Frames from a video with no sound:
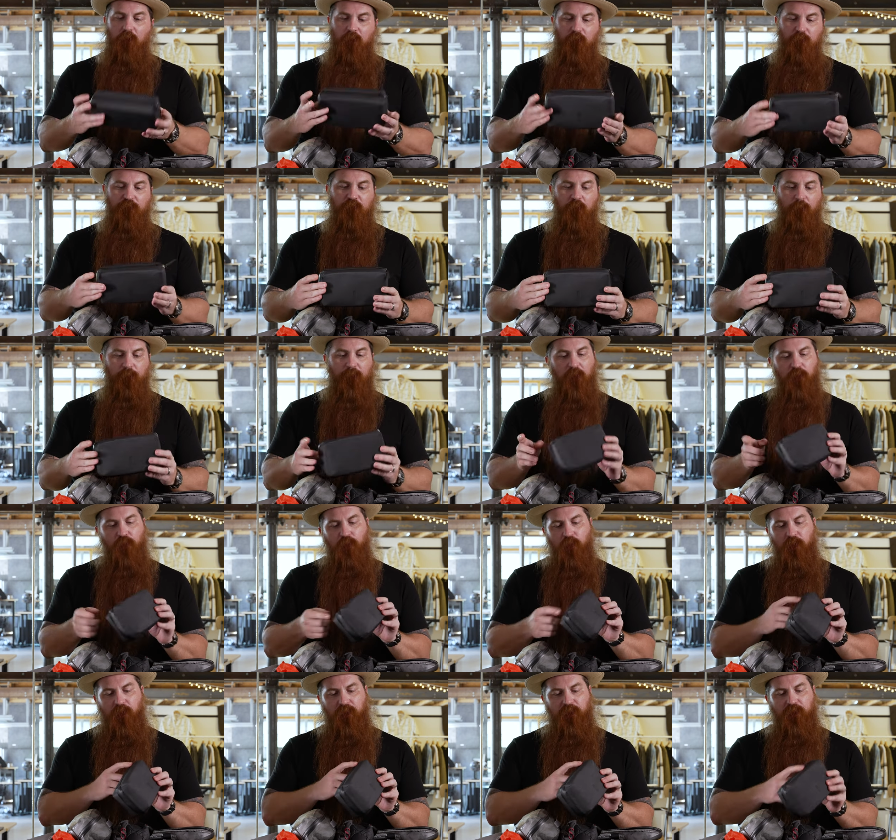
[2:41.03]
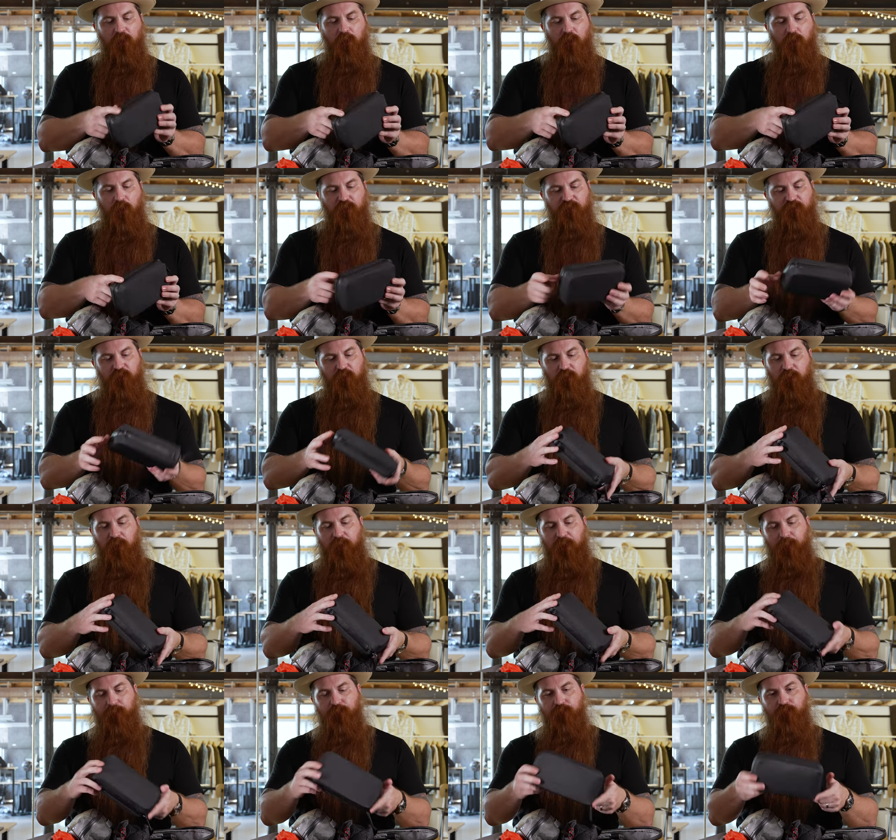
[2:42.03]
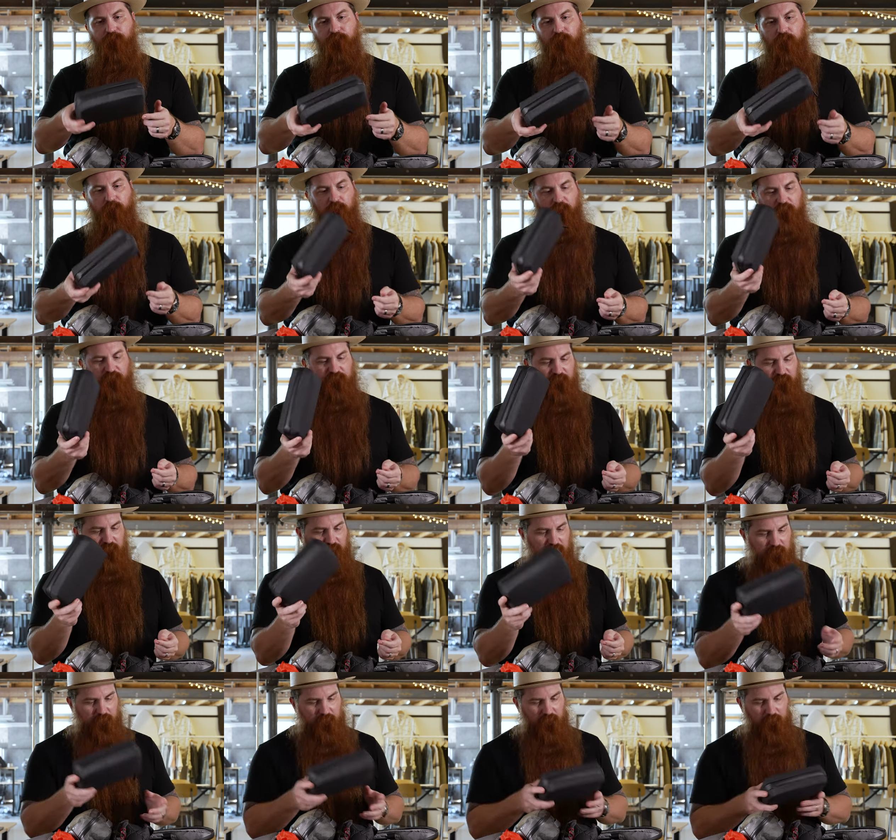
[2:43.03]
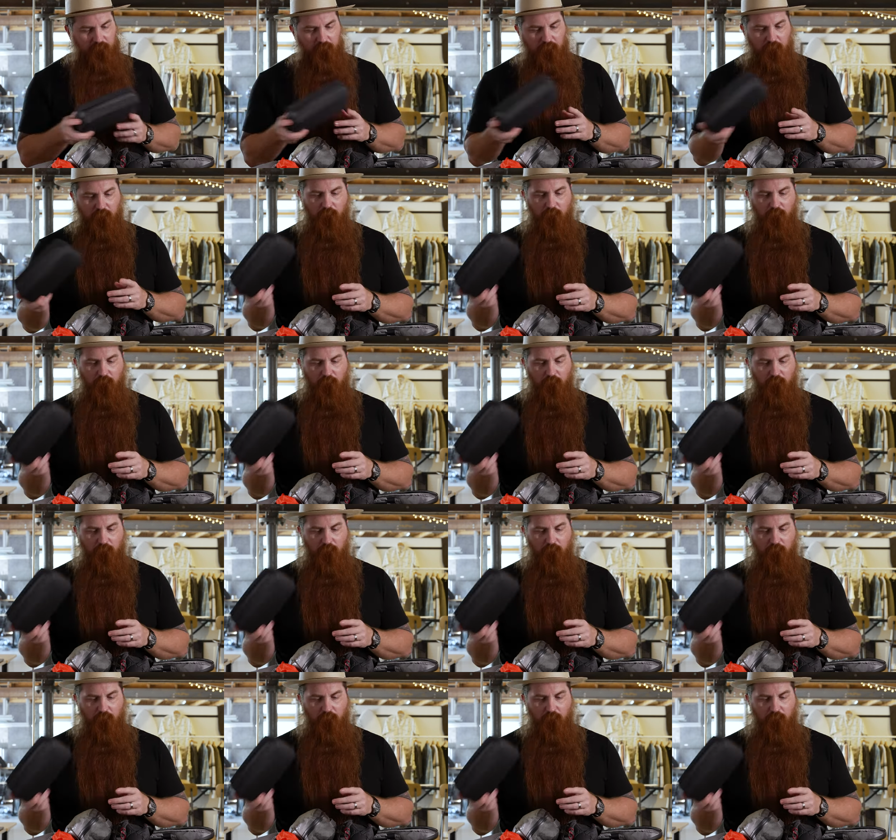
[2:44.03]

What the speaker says: Also a Bellroy Carryology collab. It's the tech kit.